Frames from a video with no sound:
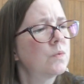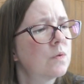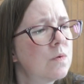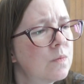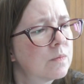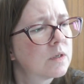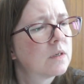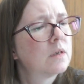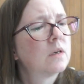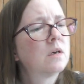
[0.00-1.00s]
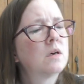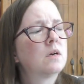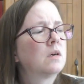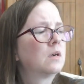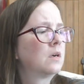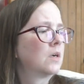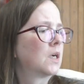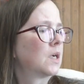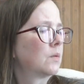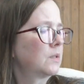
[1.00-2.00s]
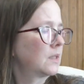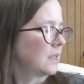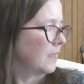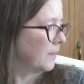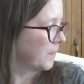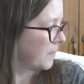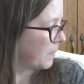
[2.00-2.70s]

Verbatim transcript: so we'll see.